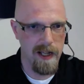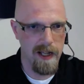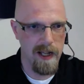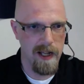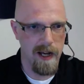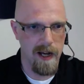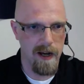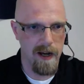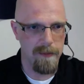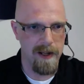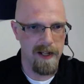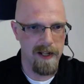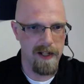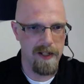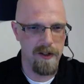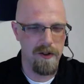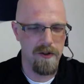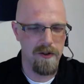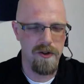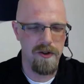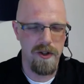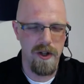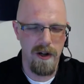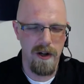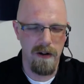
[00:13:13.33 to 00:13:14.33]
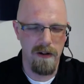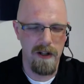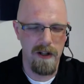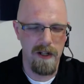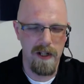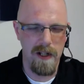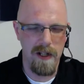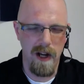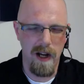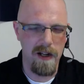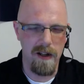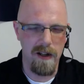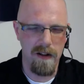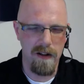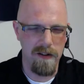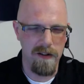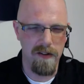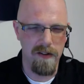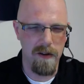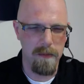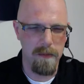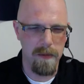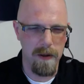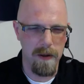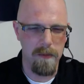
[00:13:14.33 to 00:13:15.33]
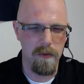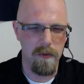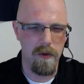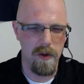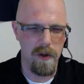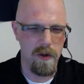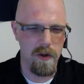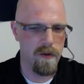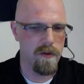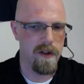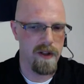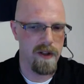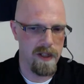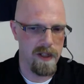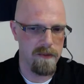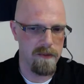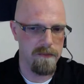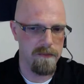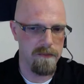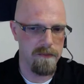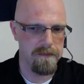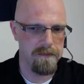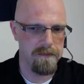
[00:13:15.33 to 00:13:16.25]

And you're generally not going to see people using them.